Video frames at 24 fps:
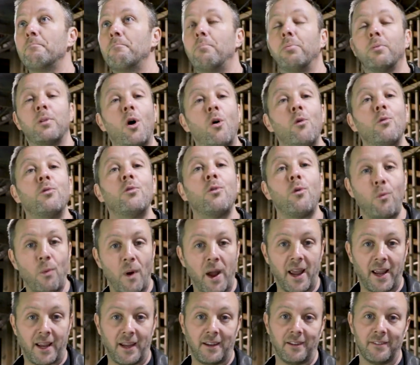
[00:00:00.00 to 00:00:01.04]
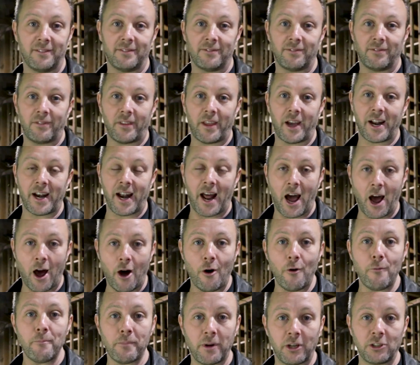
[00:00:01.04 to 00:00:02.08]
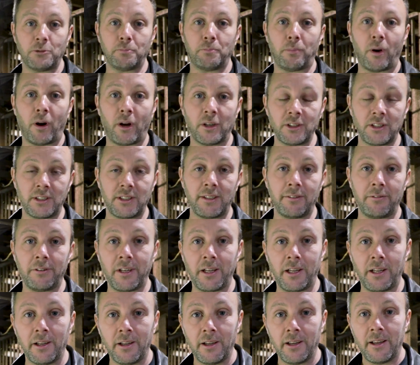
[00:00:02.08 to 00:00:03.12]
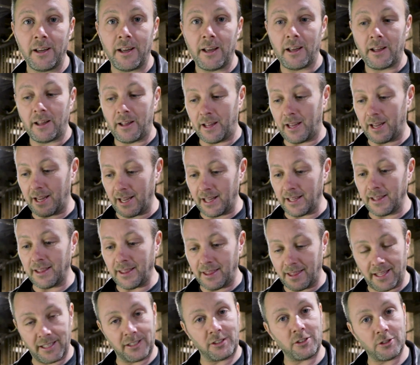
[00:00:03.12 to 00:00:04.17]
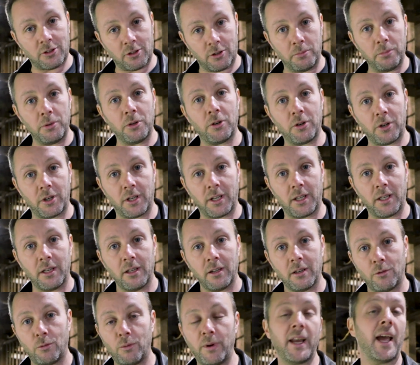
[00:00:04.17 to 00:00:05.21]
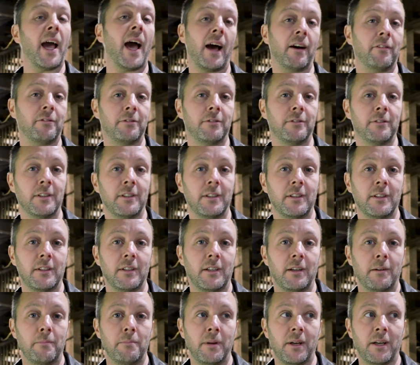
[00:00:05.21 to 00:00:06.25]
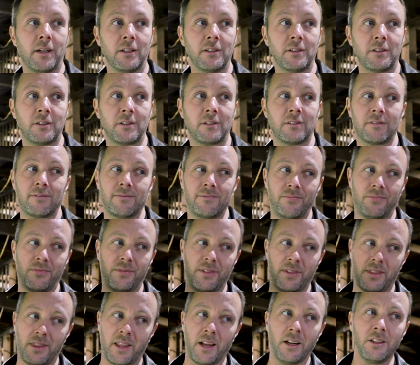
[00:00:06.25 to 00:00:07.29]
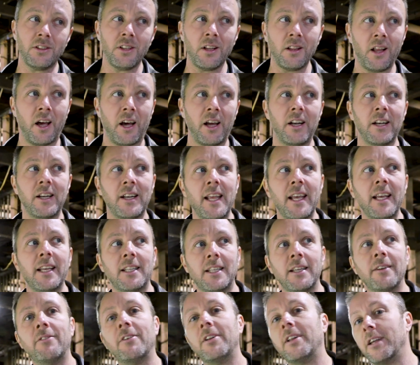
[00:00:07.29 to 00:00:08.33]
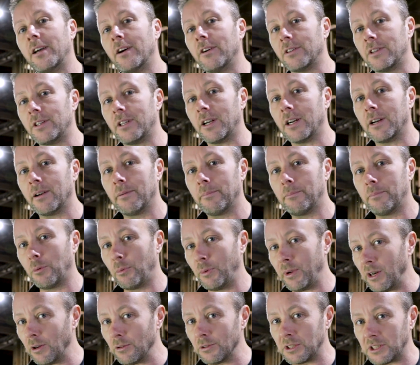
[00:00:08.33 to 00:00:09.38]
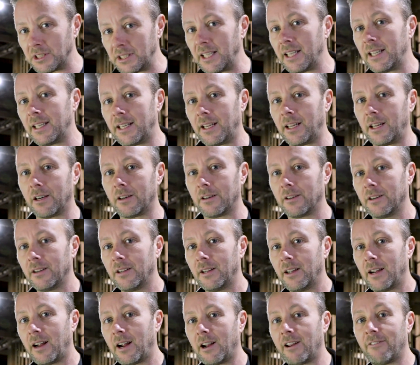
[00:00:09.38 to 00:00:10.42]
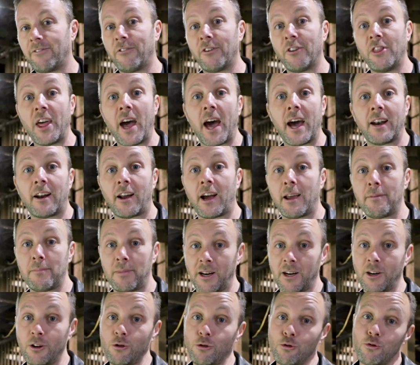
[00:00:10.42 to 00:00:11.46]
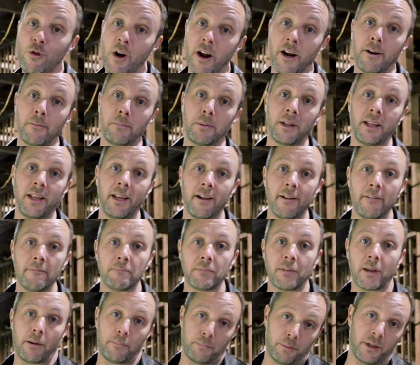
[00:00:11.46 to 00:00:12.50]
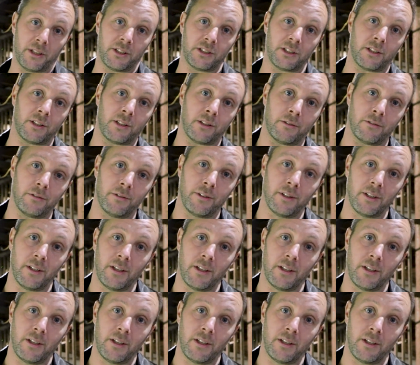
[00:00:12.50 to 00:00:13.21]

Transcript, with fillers: blown away at how much positivity in this community we have because there's a lot of negativity out there but we don't see it here and for that I'm incredibly appreciative